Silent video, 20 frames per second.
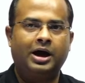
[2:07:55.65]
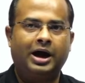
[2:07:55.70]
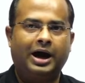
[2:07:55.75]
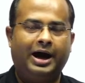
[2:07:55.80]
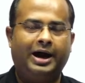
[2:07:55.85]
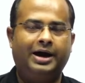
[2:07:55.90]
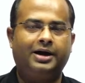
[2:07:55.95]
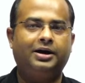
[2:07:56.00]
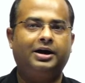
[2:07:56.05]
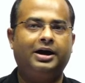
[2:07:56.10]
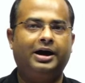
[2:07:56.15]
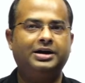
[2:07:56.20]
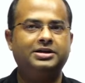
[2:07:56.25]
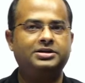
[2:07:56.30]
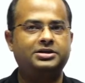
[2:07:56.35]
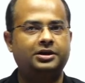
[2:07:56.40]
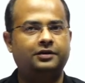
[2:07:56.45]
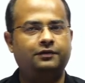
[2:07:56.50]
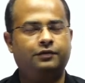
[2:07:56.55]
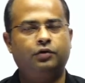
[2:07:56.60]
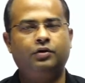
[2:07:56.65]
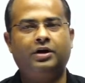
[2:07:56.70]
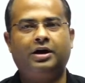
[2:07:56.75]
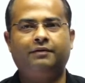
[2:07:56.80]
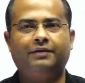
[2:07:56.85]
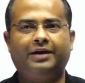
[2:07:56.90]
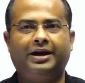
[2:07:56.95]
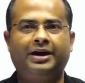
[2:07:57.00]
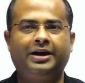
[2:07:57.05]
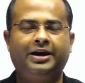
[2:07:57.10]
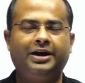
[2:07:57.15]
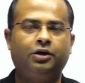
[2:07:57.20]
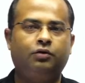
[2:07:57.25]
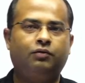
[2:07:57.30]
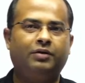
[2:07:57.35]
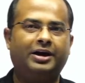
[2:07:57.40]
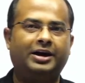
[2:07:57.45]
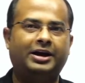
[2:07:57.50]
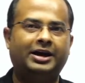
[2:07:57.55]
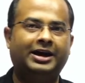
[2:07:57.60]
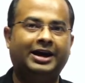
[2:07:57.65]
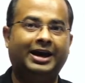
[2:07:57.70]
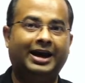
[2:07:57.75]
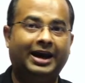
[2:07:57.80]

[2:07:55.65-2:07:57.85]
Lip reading: And guys, if you have any query,